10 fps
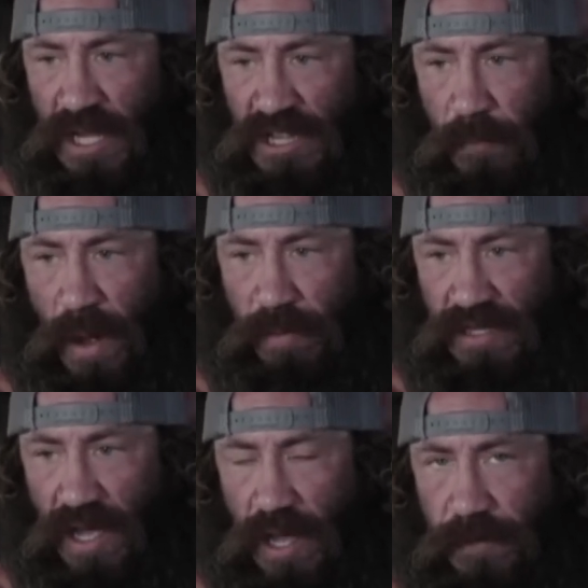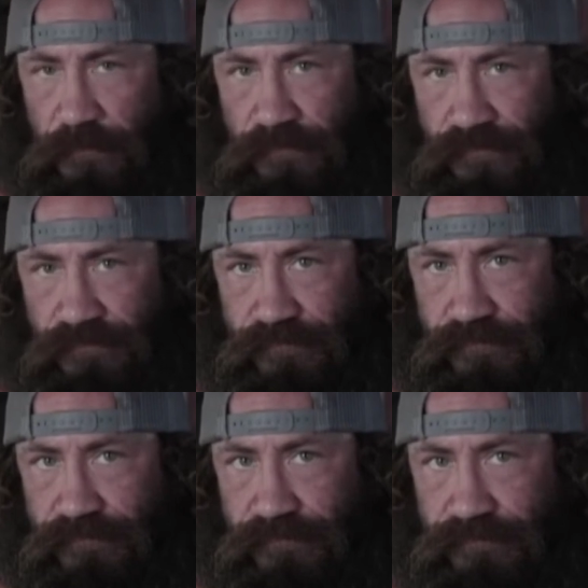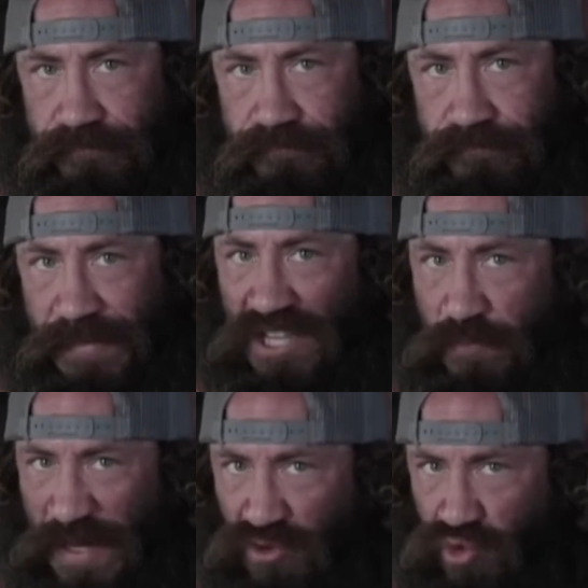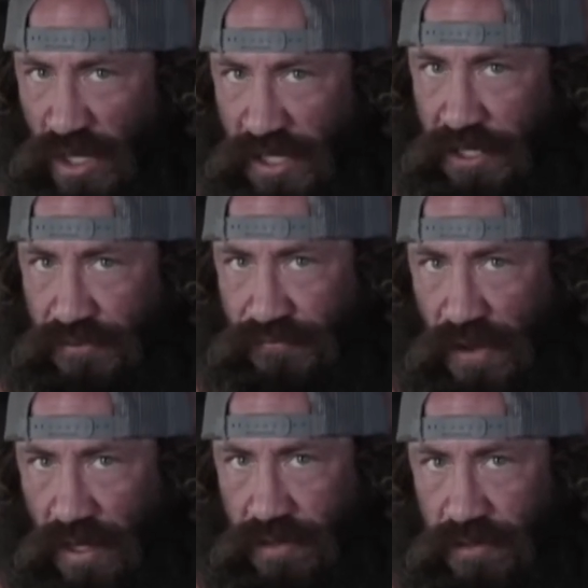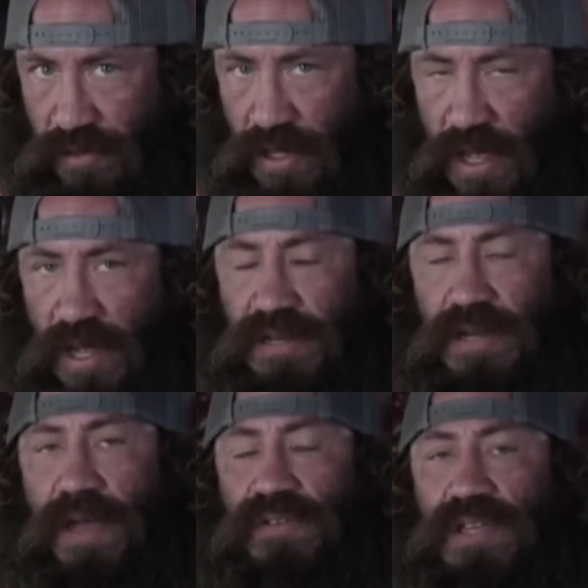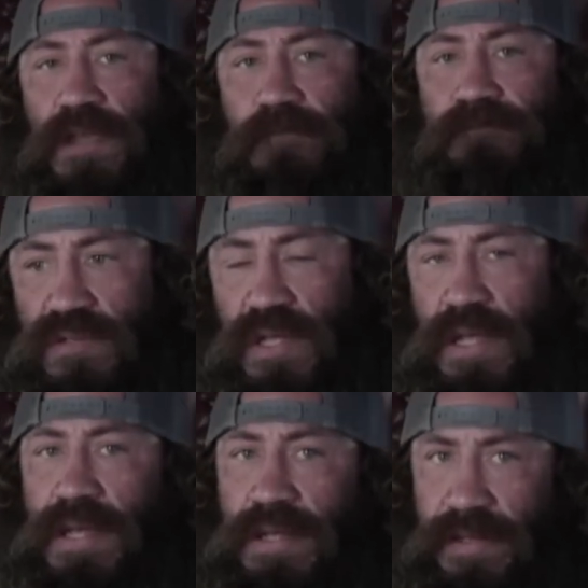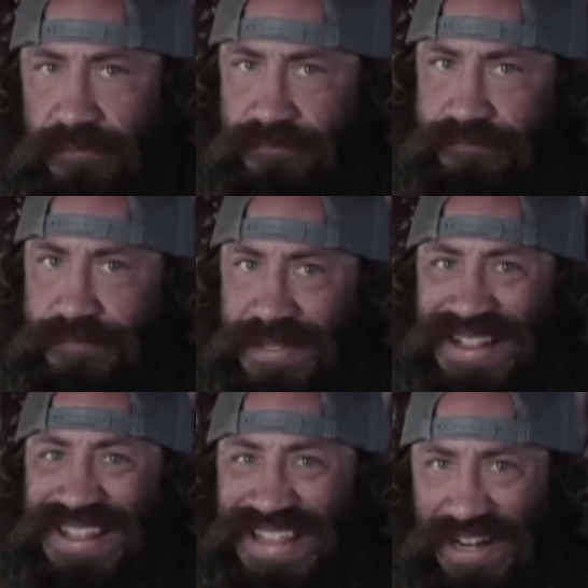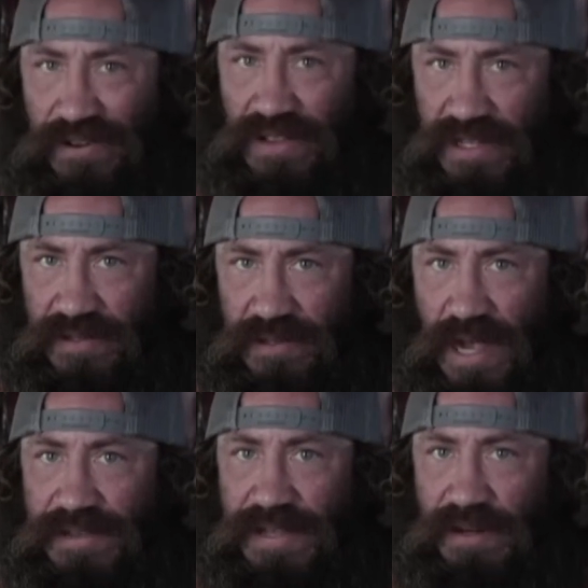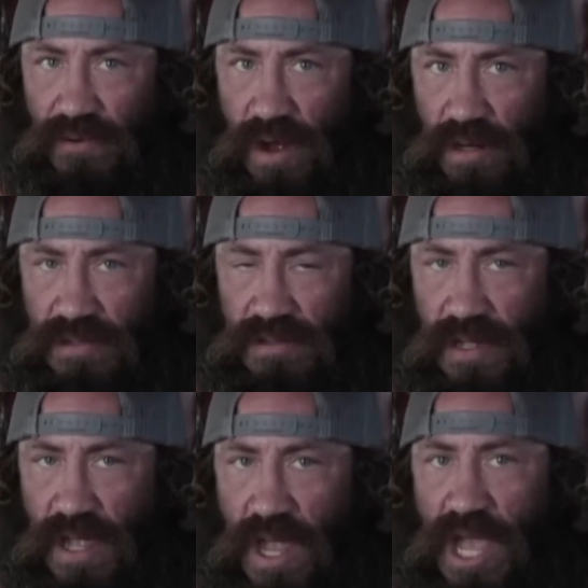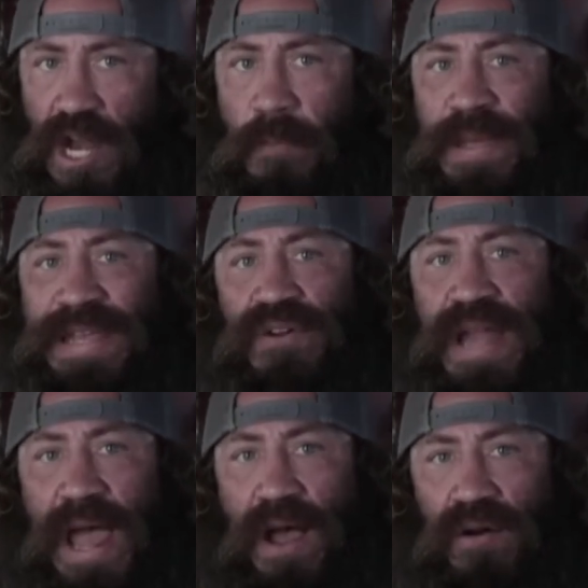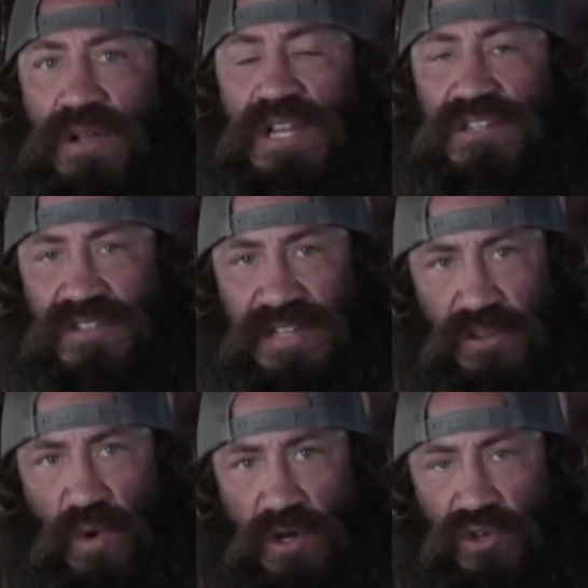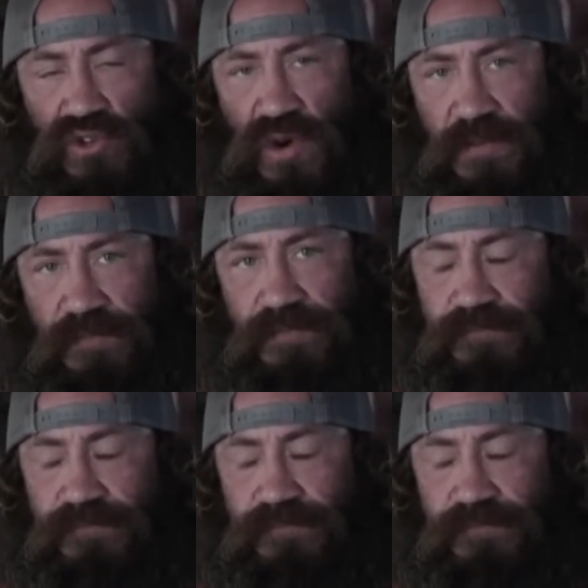in the public eye. It's been tricky as fuck to navigate. Clearly, I did it wrong, and I'm here now to set the record straight.